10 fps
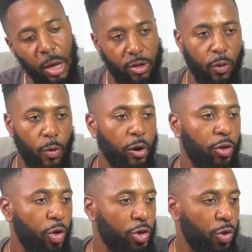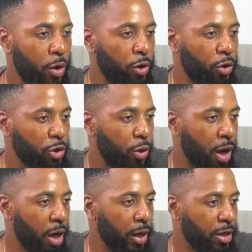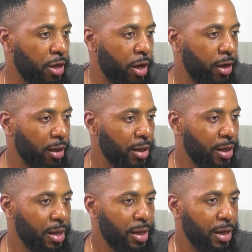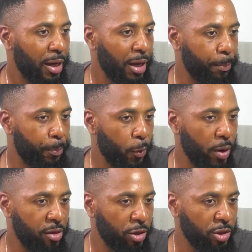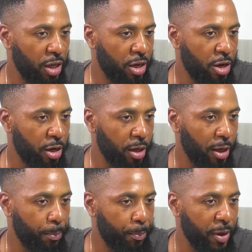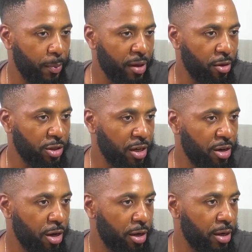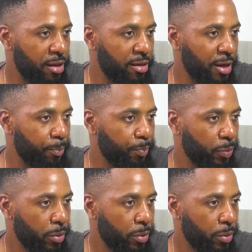So we're going to touch on another clip. Let's touch on another clip, people. Let's touch on another next clip.